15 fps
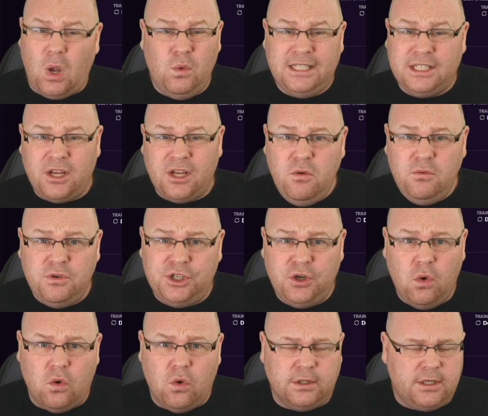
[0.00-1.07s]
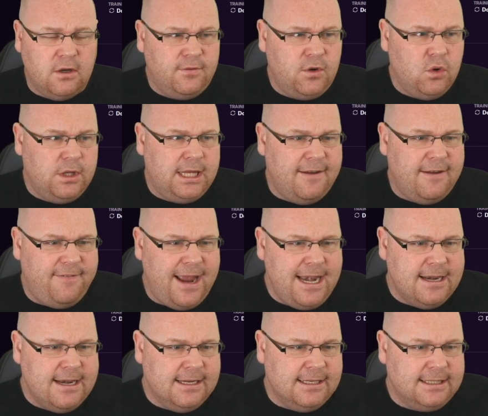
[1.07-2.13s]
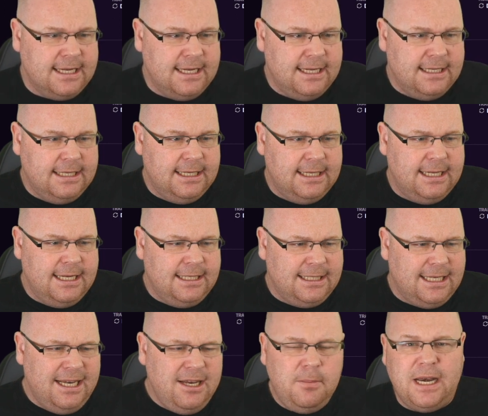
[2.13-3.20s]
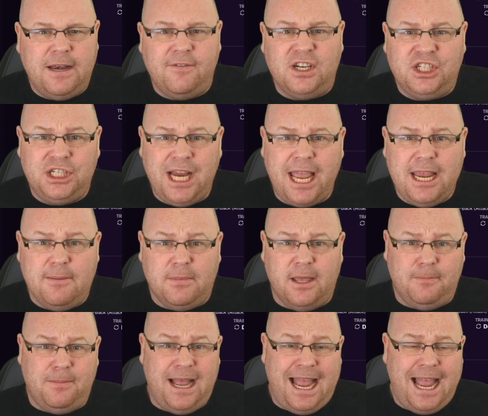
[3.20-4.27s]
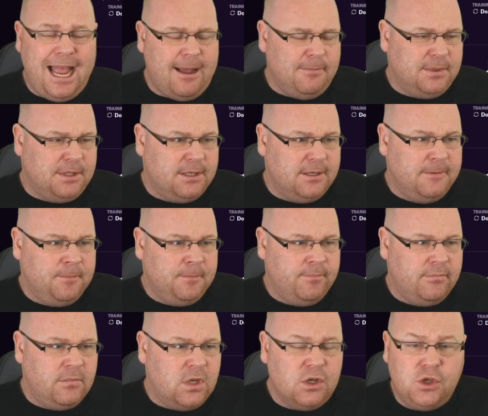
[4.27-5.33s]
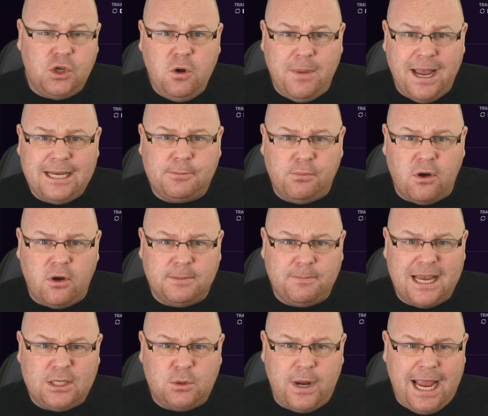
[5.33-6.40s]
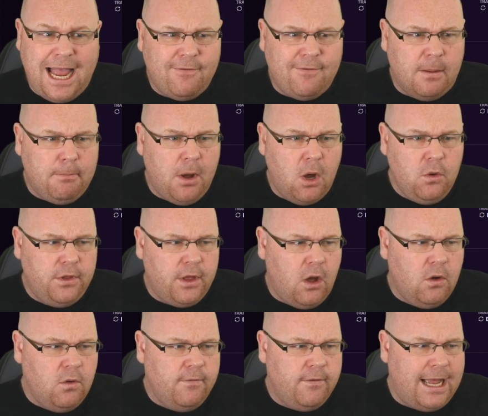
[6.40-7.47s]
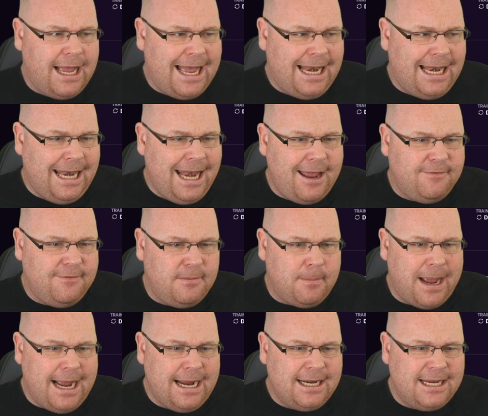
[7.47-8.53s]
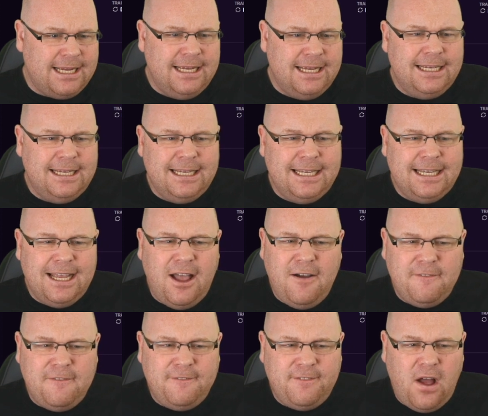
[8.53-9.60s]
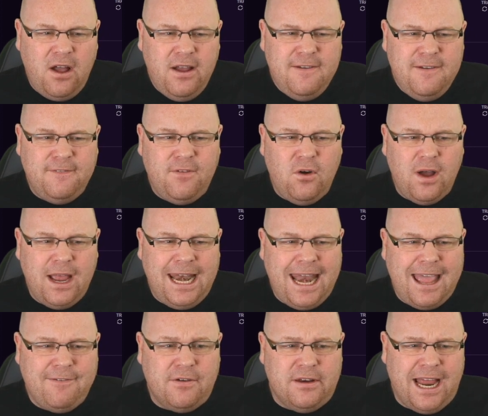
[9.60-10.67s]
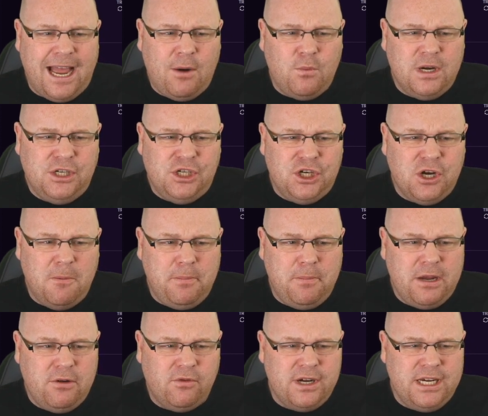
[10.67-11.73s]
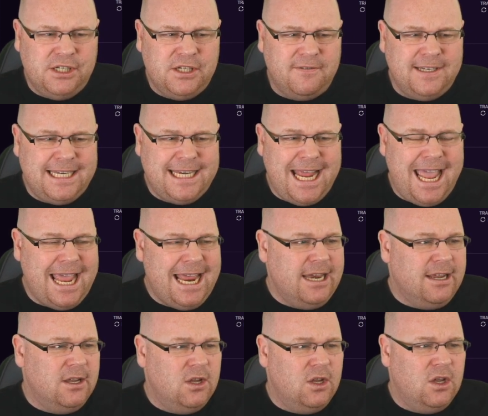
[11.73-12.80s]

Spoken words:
we're so short of good defenders. It's a little bit of a shame that perhaps the two best prospects we have are both over at left back. At 5'11" and with jumping reach of 10,